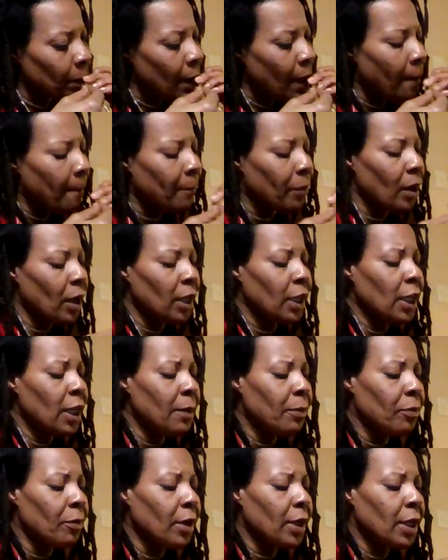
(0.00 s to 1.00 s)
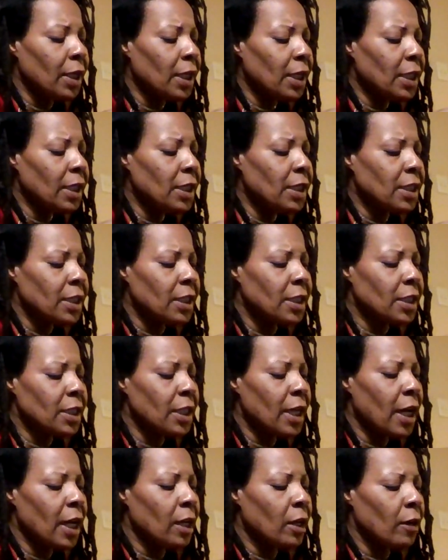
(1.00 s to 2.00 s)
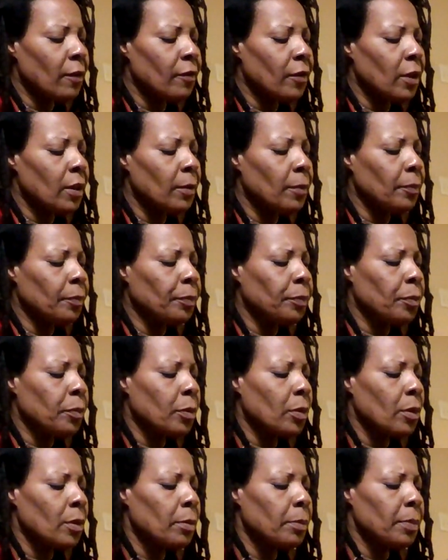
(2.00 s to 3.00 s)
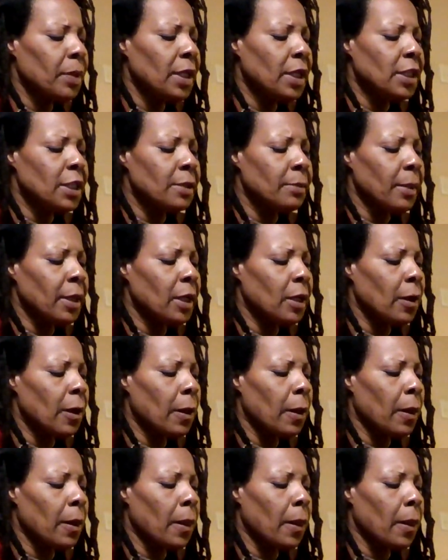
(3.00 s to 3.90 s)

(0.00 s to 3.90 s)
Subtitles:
But Libra is the sign of the peacemaker.